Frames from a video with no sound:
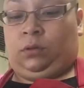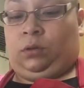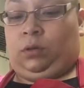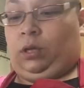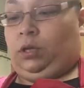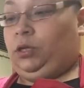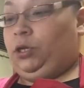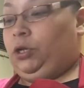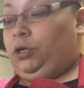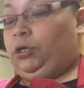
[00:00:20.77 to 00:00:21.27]

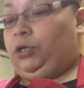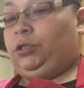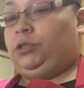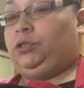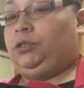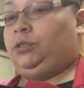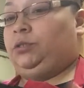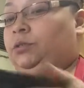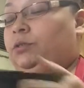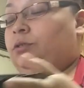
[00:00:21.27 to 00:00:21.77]
and you're going
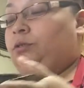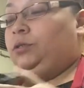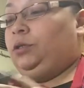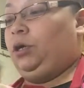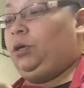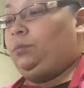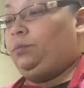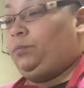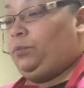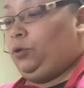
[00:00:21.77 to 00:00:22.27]
to
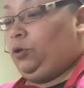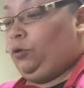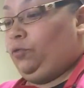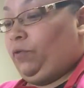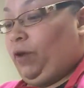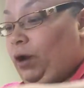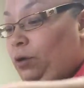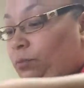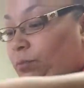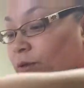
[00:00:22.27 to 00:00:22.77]
dump your
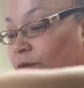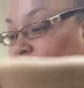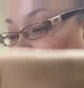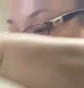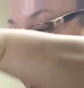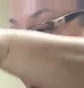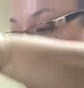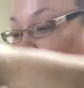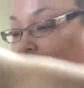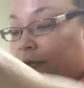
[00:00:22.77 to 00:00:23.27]
ground beef
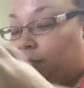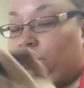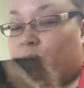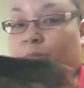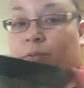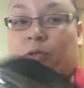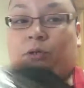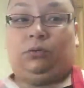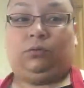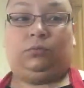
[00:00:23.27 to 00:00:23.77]
inside the
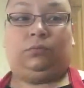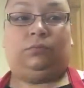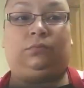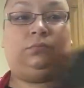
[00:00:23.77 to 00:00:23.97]
bowl.